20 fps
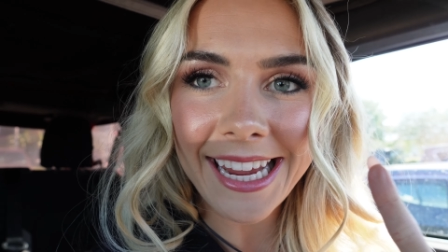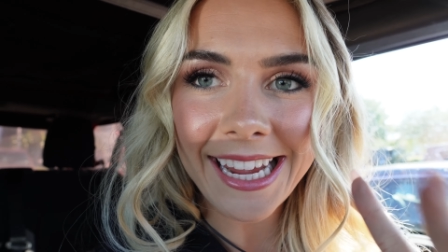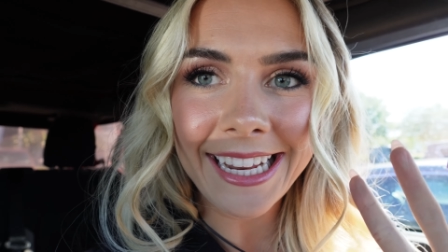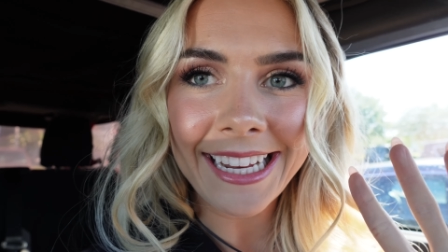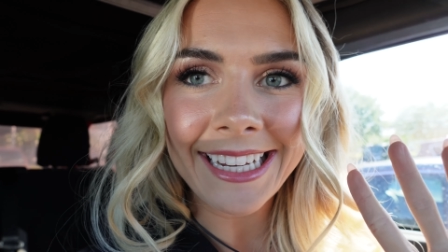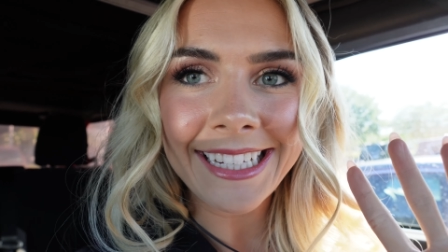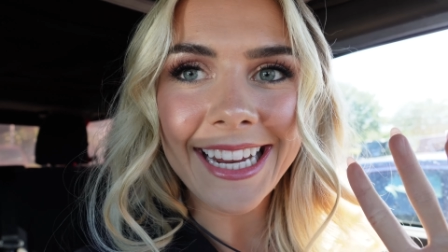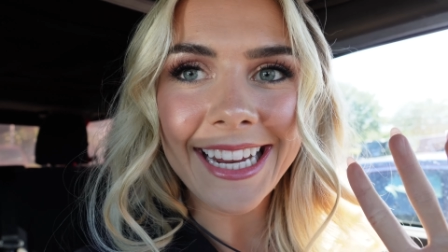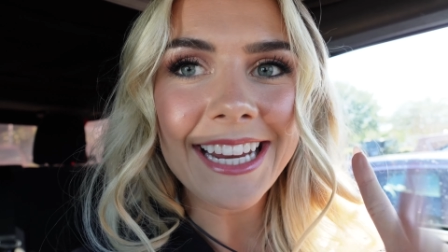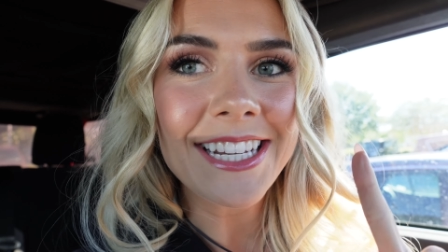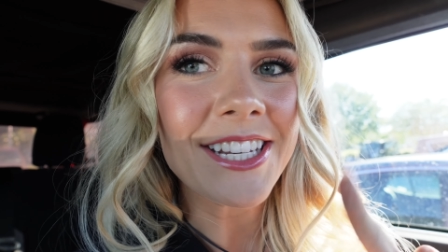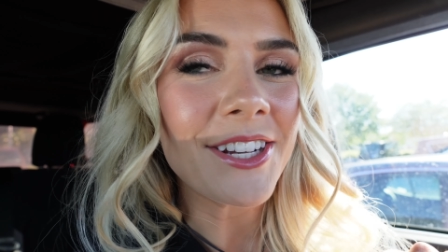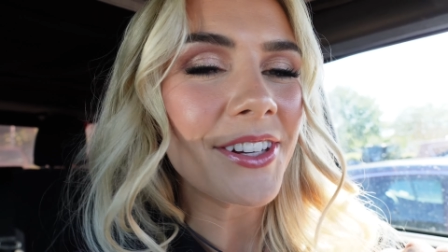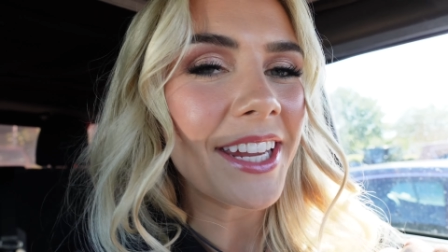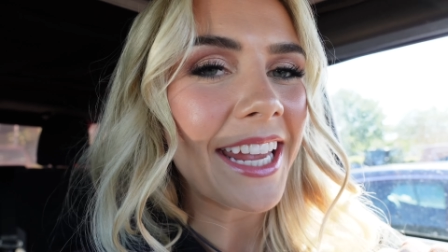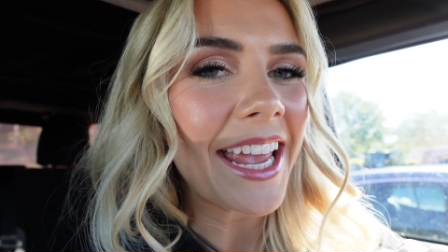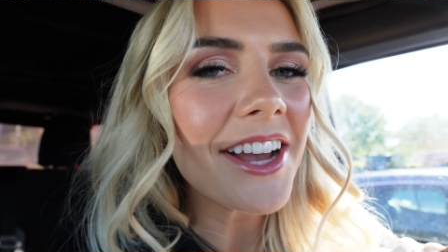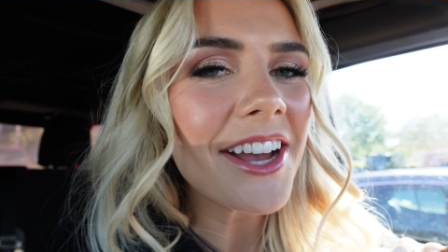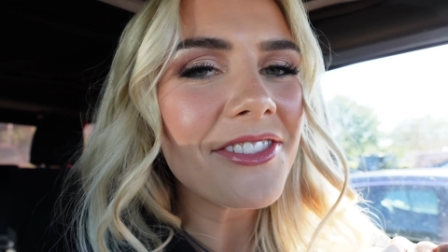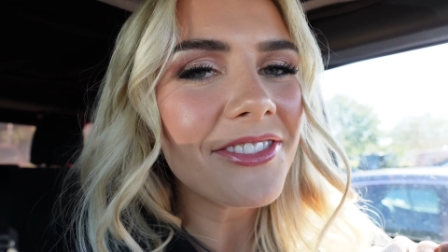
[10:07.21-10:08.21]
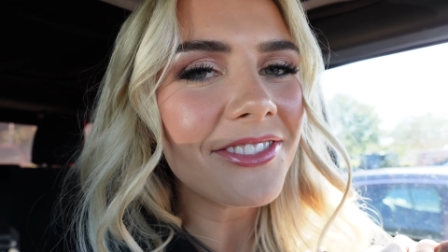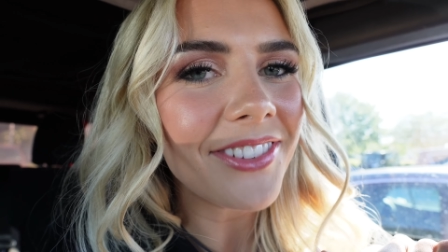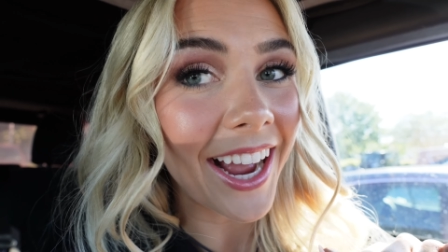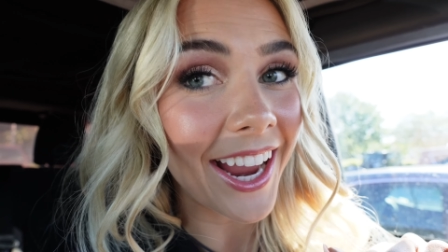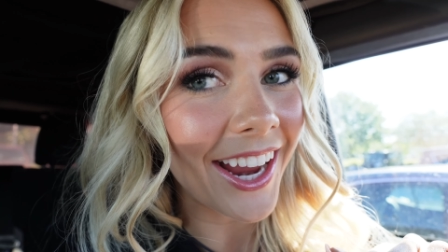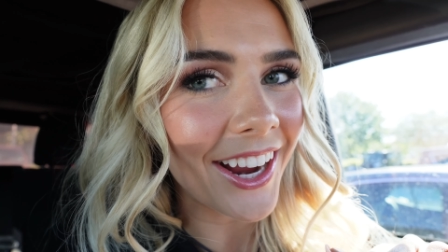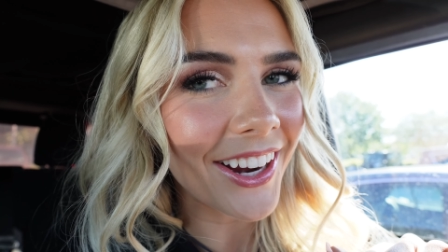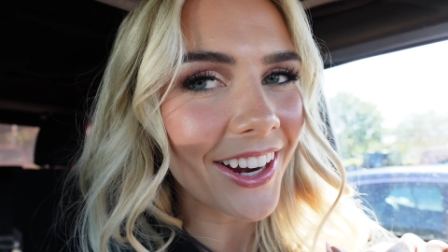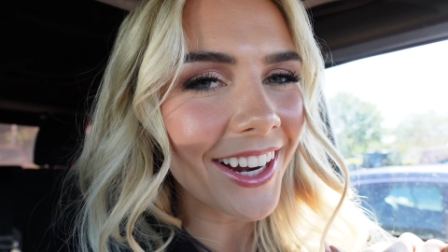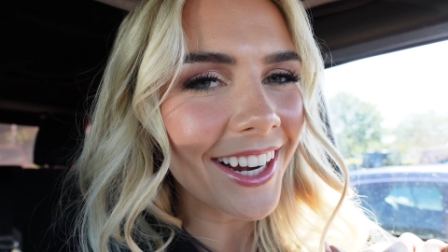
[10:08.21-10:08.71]
and I don't get
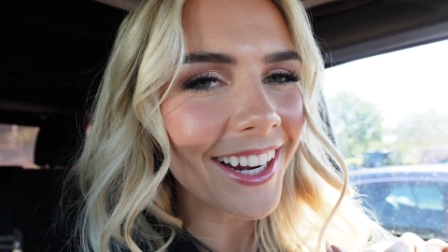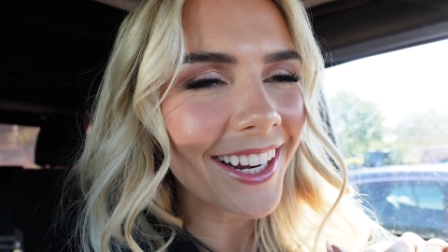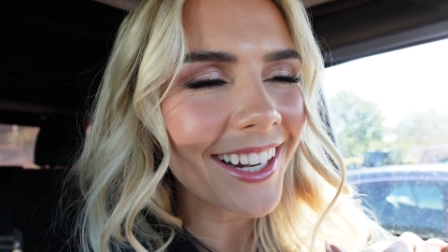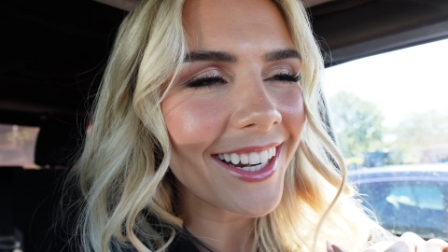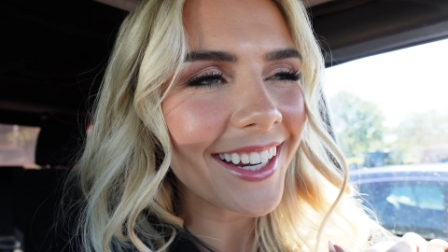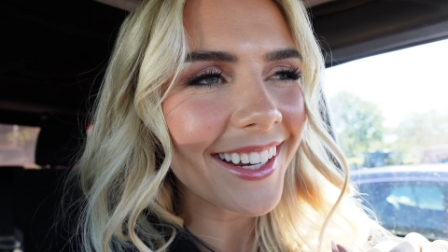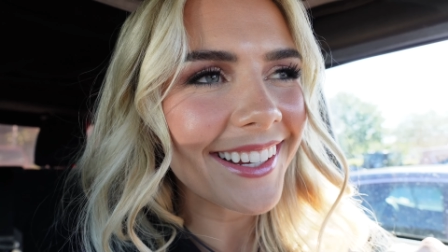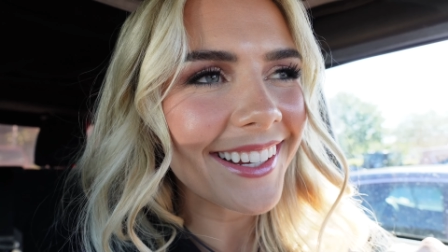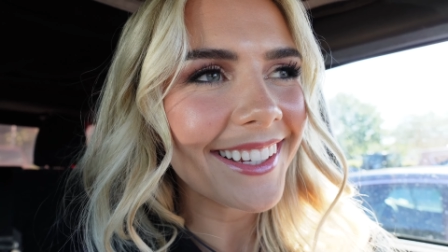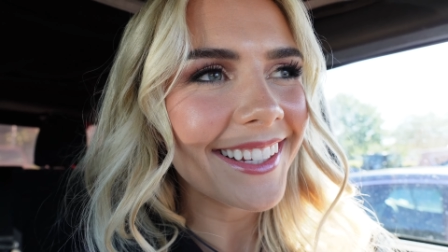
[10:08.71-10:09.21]
fired